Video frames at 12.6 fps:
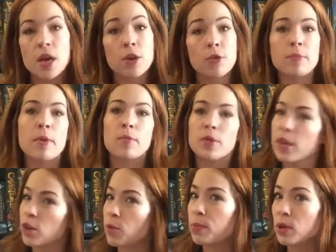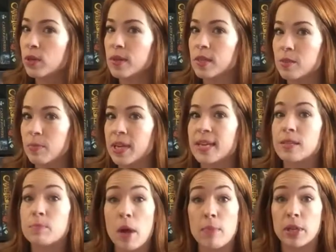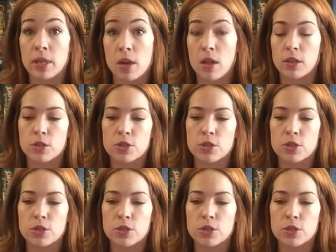Remember that your building display is public knowledge,